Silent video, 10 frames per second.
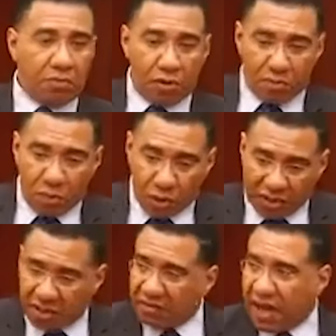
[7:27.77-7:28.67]

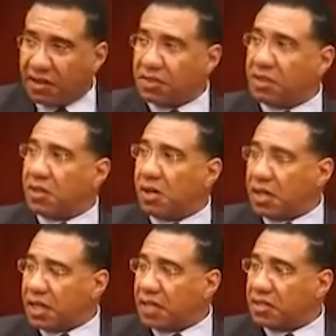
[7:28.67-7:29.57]
promoting the values in the
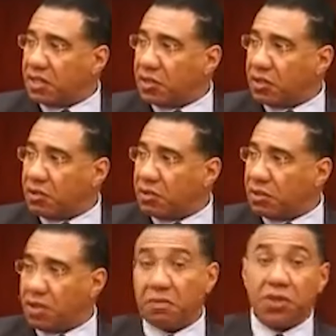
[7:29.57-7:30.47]
organization,
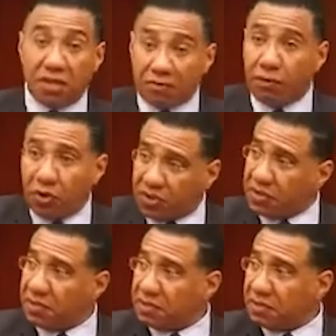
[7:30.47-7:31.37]
it must
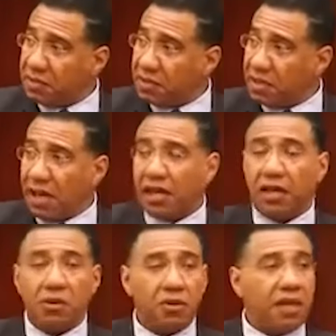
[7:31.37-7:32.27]
enforce. And
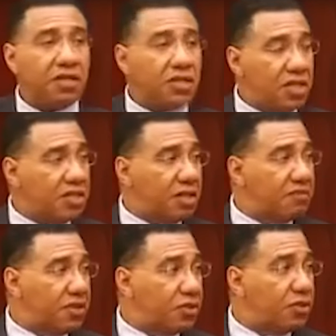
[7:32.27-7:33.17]
I know that the
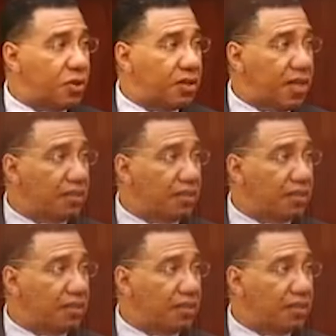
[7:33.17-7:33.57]
JCF is doing